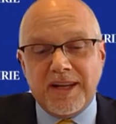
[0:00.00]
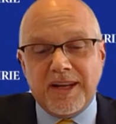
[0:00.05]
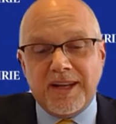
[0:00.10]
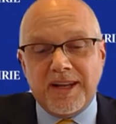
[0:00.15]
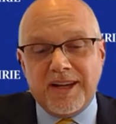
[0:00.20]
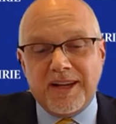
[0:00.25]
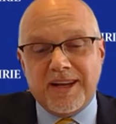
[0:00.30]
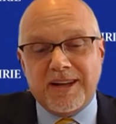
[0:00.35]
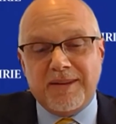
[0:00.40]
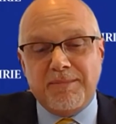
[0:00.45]

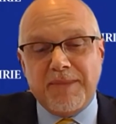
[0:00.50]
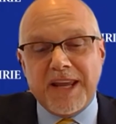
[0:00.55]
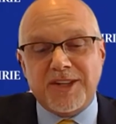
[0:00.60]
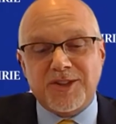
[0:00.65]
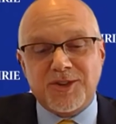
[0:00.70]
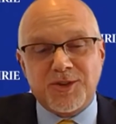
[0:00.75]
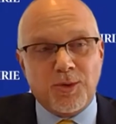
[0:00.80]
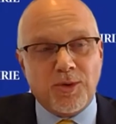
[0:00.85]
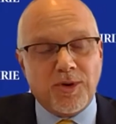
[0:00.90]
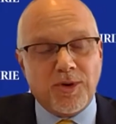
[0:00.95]
and make
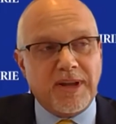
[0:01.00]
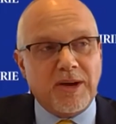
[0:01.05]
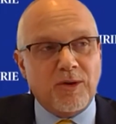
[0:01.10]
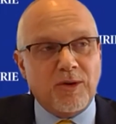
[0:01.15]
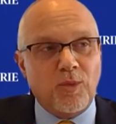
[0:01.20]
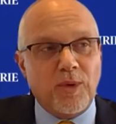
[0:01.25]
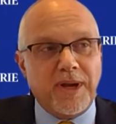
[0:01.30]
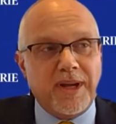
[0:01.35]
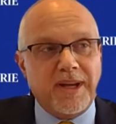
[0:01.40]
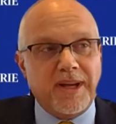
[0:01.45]
sure that
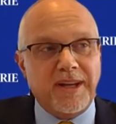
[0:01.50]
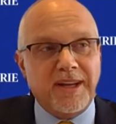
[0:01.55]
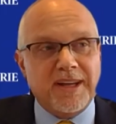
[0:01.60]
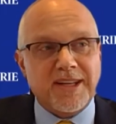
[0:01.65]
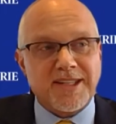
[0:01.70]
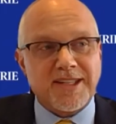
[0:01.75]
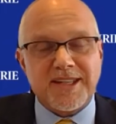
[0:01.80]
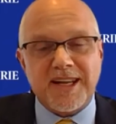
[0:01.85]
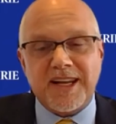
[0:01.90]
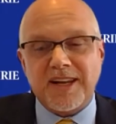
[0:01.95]
we
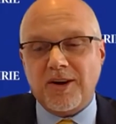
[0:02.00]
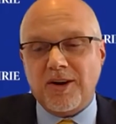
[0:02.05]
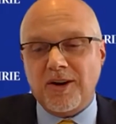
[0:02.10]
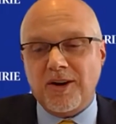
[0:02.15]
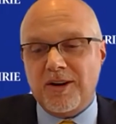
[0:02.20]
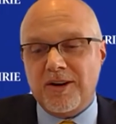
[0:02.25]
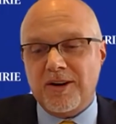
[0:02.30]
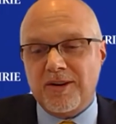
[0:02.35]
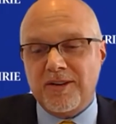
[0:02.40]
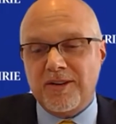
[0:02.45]
set
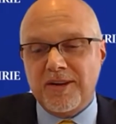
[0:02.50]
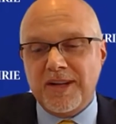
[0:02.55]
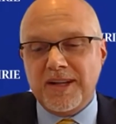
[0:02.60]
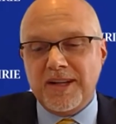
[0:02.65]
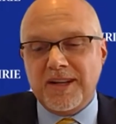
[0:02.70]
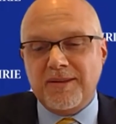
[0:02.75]
our